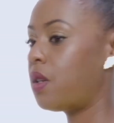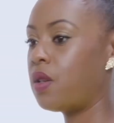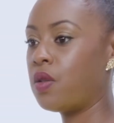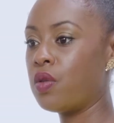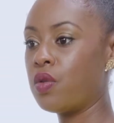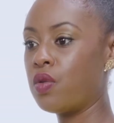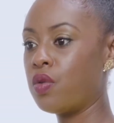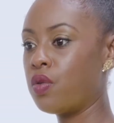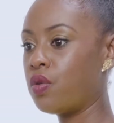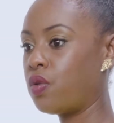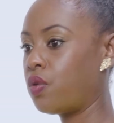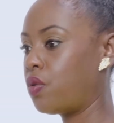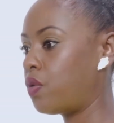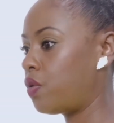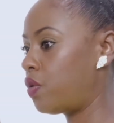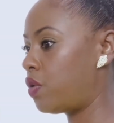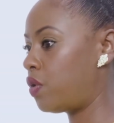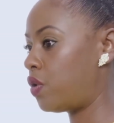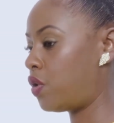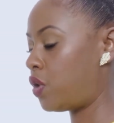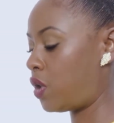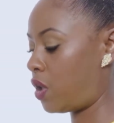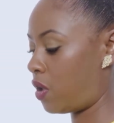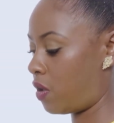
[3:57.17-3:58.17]
It is
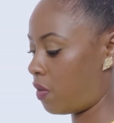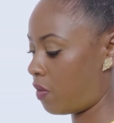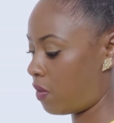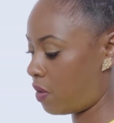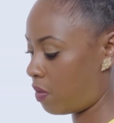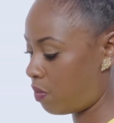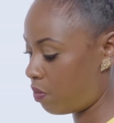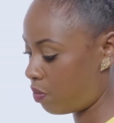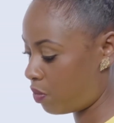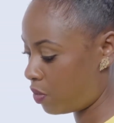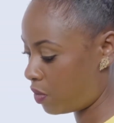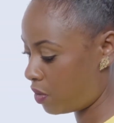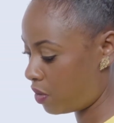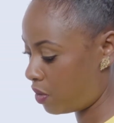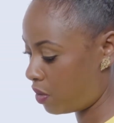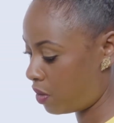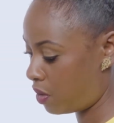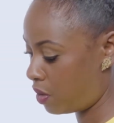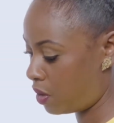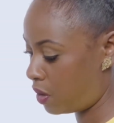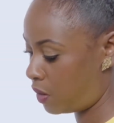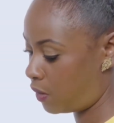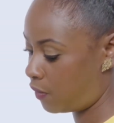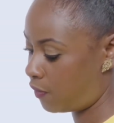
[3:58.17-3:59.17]
important for us to collect
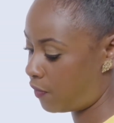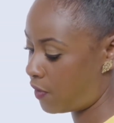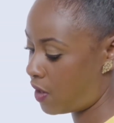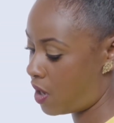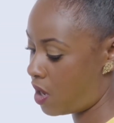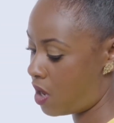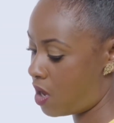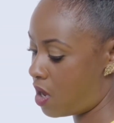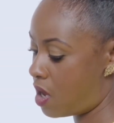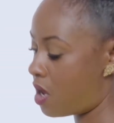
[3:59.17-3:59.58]
data